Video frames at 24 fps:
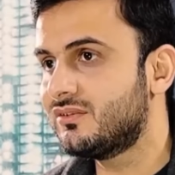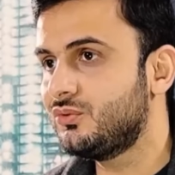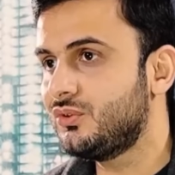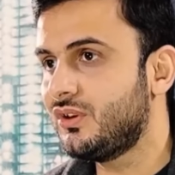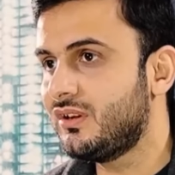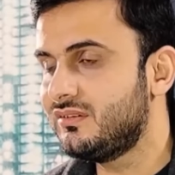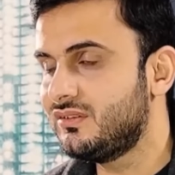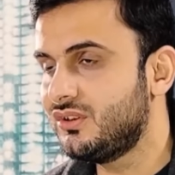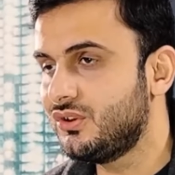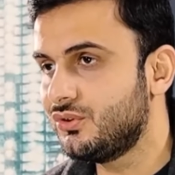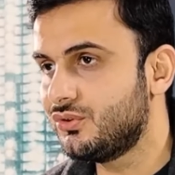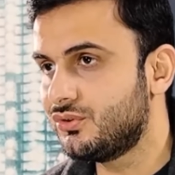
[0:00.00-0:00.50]
As
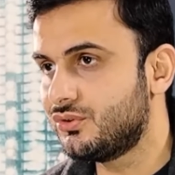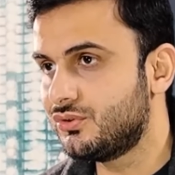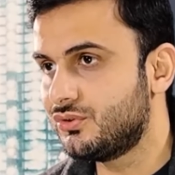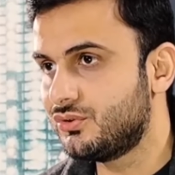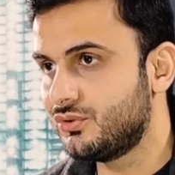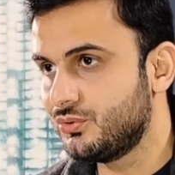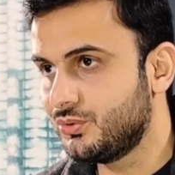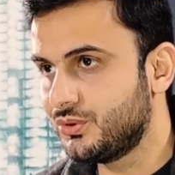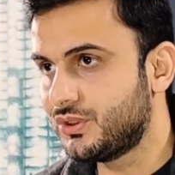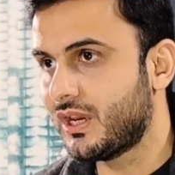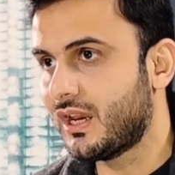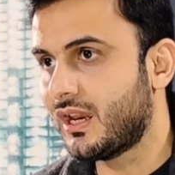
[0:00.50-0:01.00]
soon as you
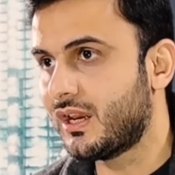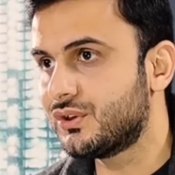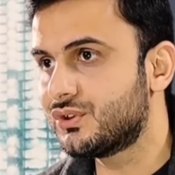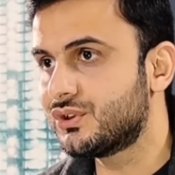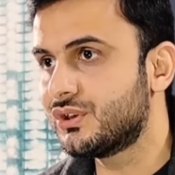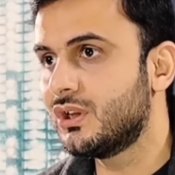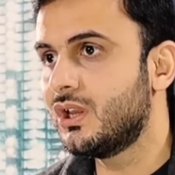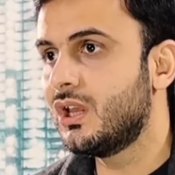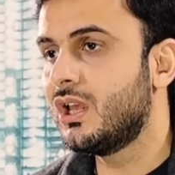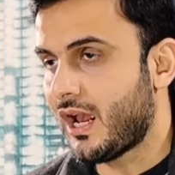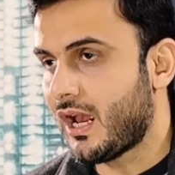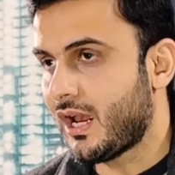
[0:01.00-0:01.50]
do
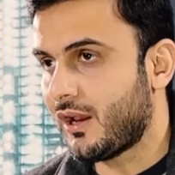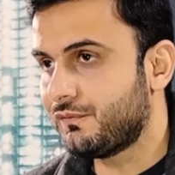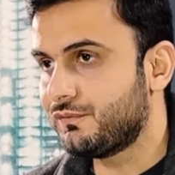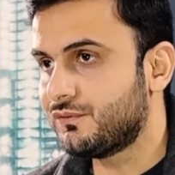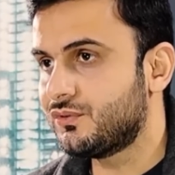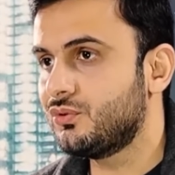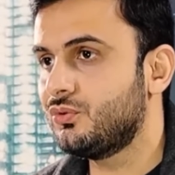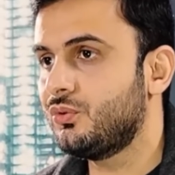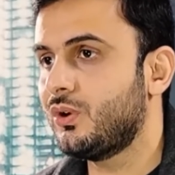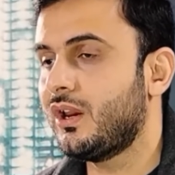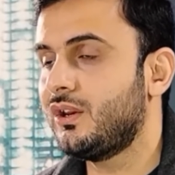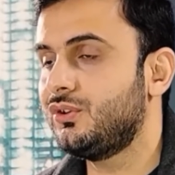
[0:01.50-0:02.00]
that, you
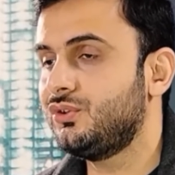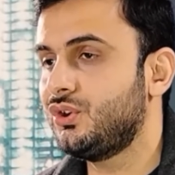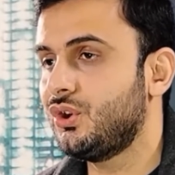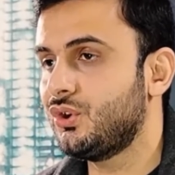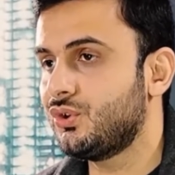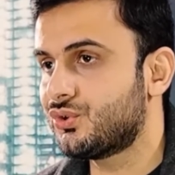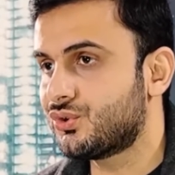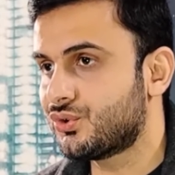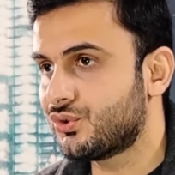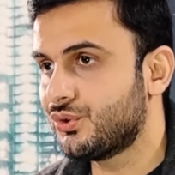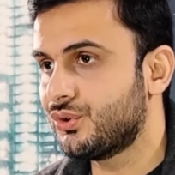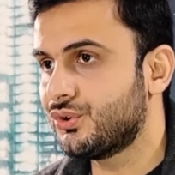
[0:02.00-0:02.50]
have to and you